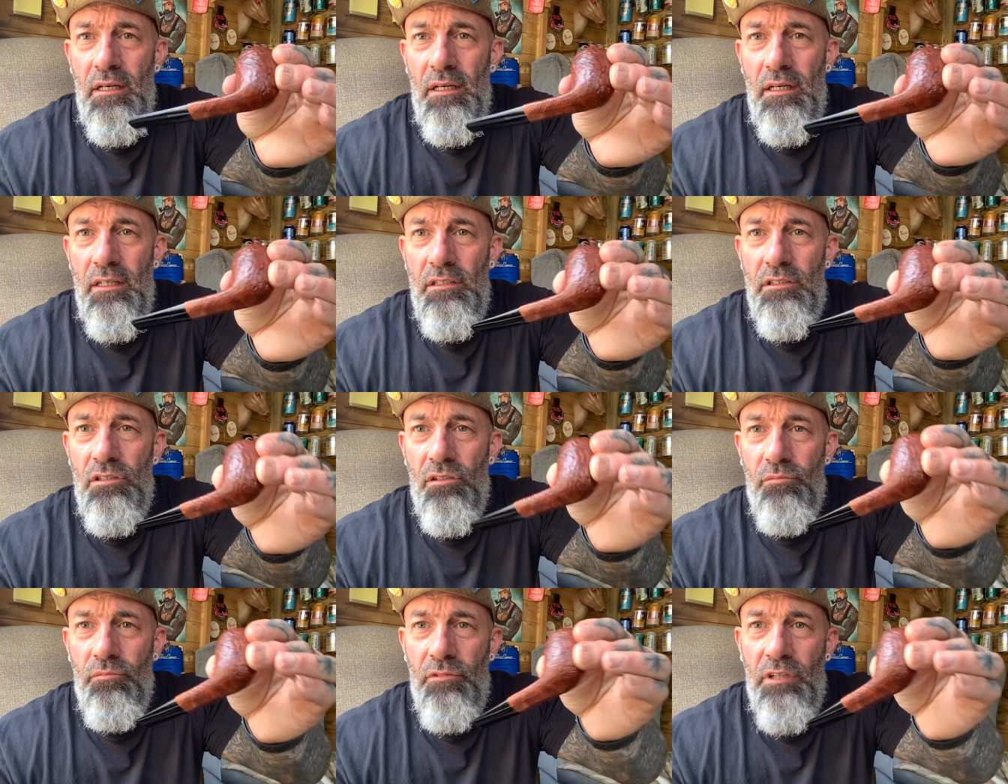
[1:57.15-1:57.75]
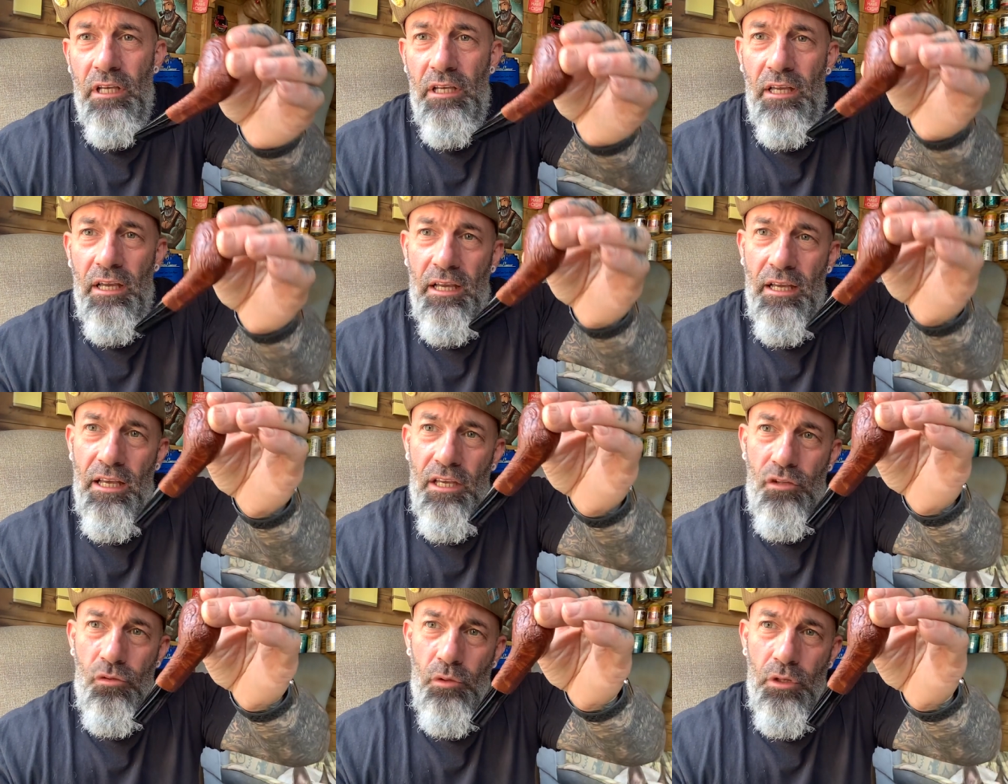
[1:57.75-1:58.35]
It's something I
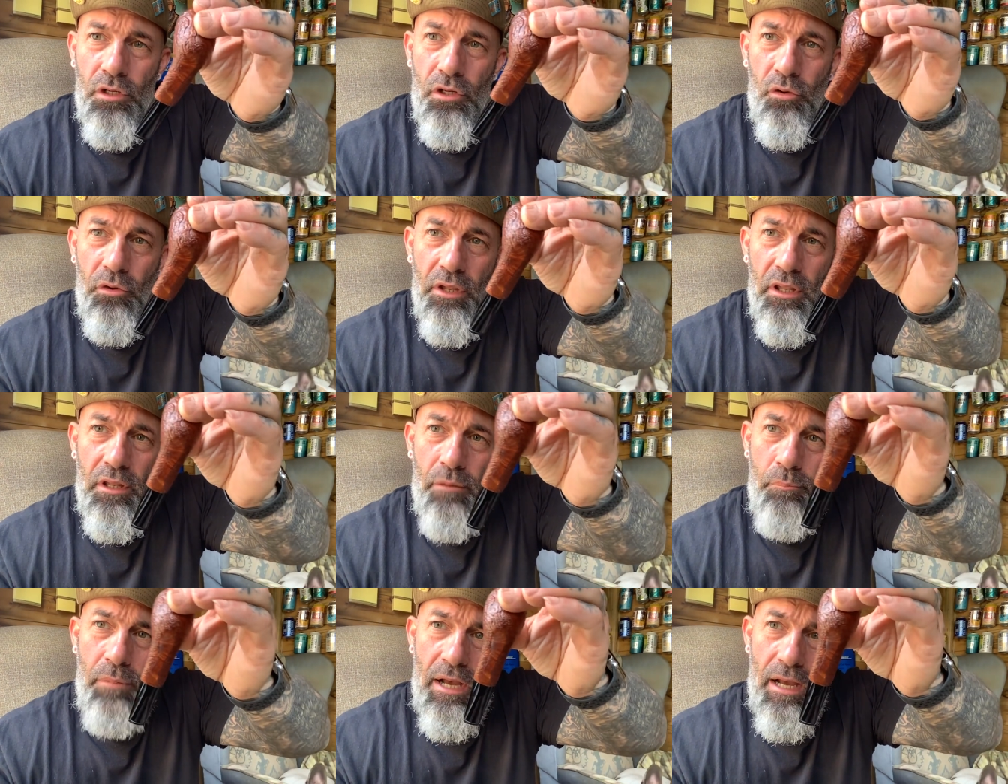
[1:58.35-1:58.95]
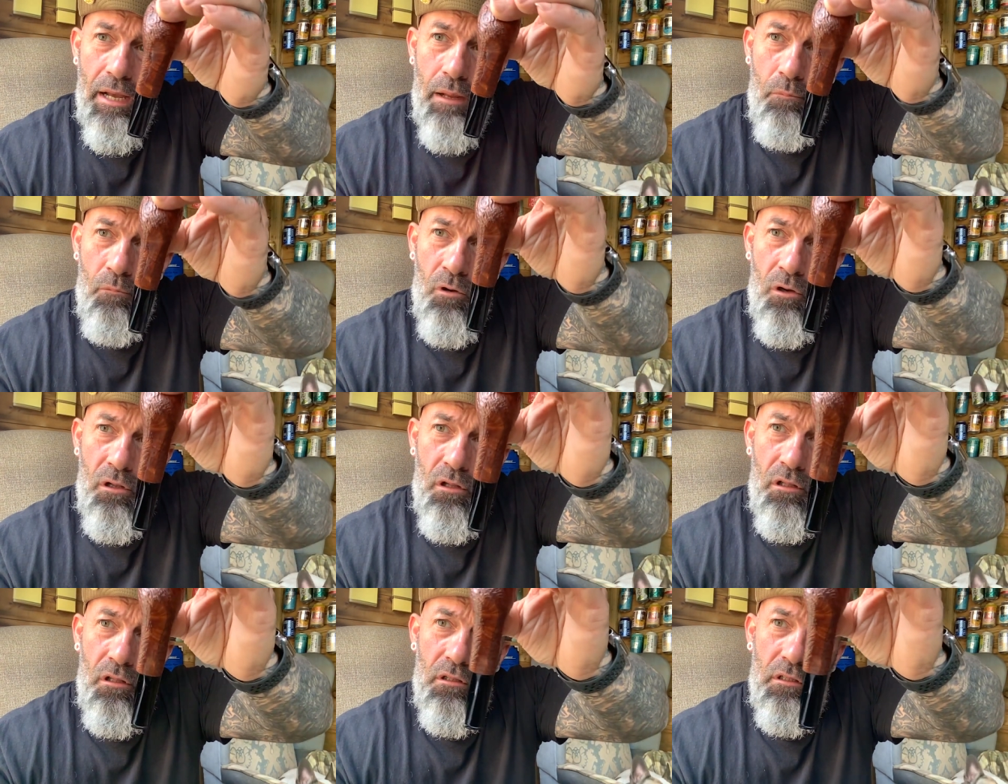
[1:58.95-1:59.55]
guess we do in the pipe
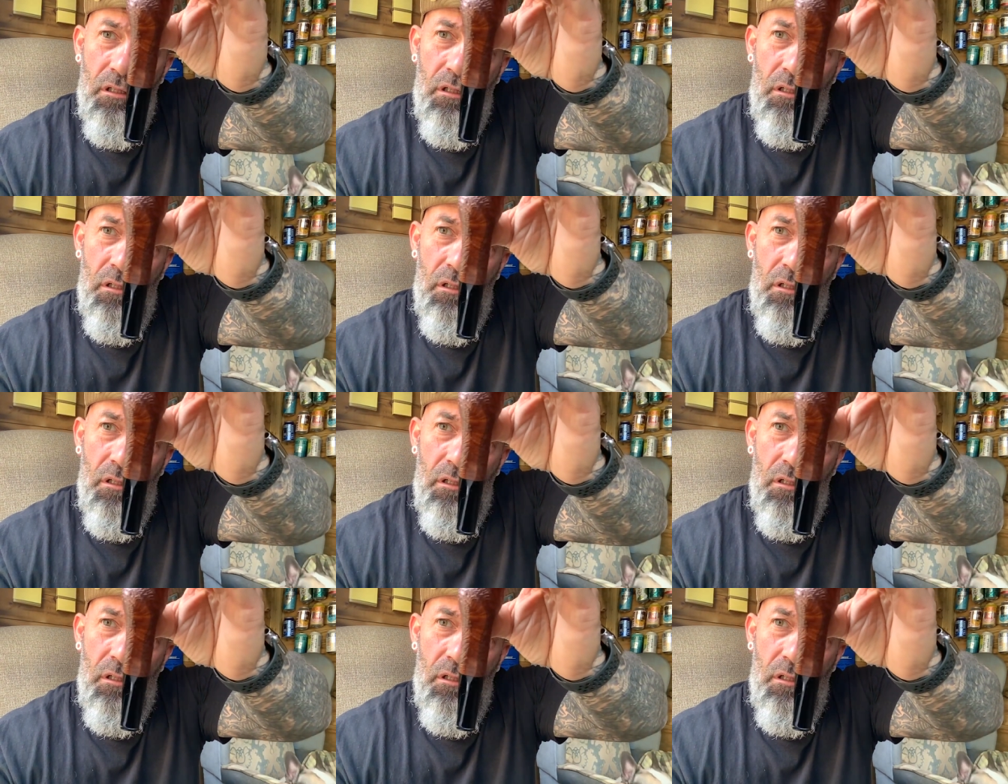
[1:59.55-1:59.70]
world.